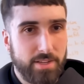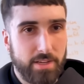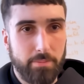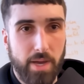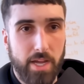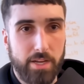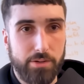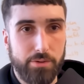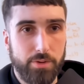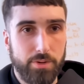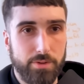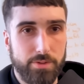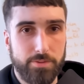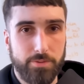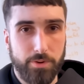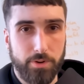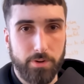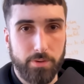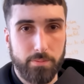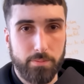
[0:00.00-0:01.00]
manuals
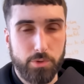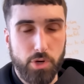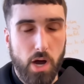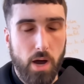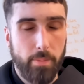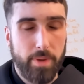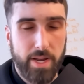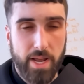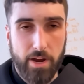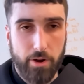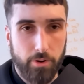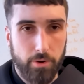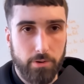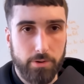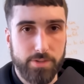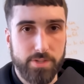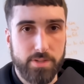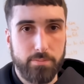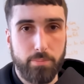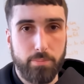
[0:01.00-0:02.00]
for common
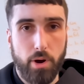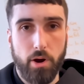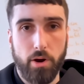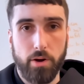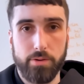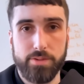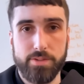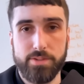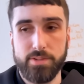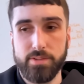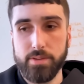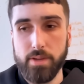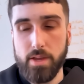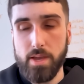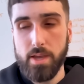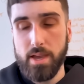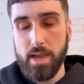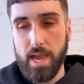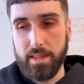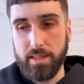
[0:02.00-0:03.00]
errors in parts,
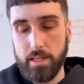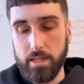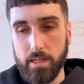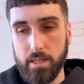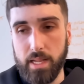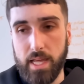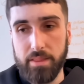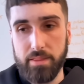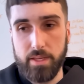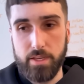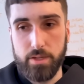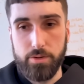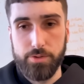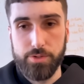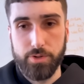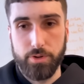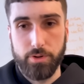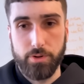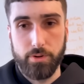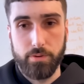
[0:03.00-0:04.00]
and then let the
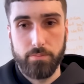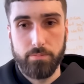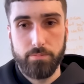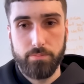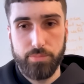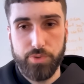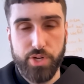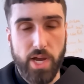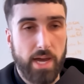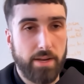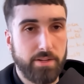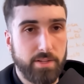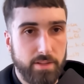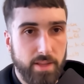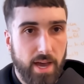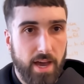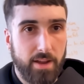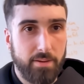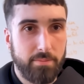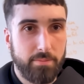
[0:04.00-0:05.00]
user chat to
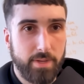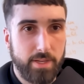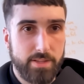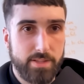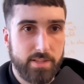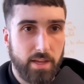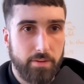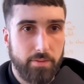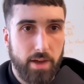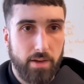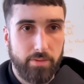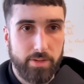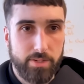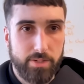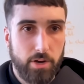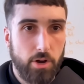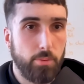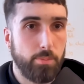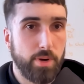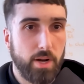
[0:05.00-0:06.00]
that instead of having to
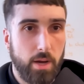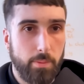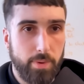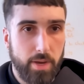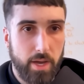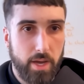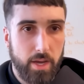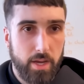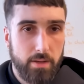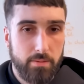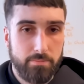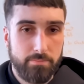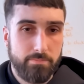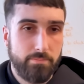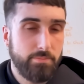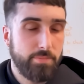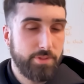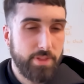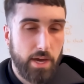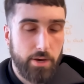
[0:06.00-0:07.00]
open up a
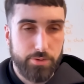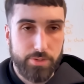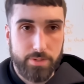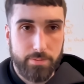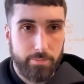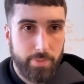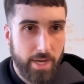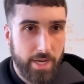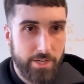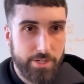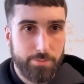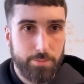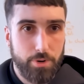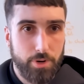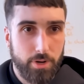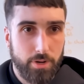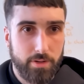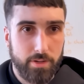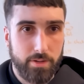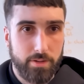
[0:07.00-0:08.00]
1,000-page
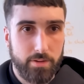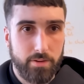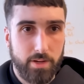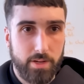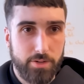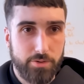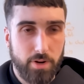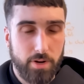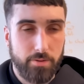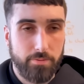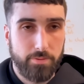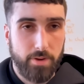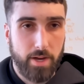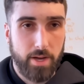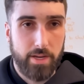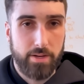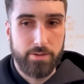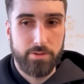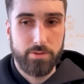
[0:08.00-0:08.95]
book and try to find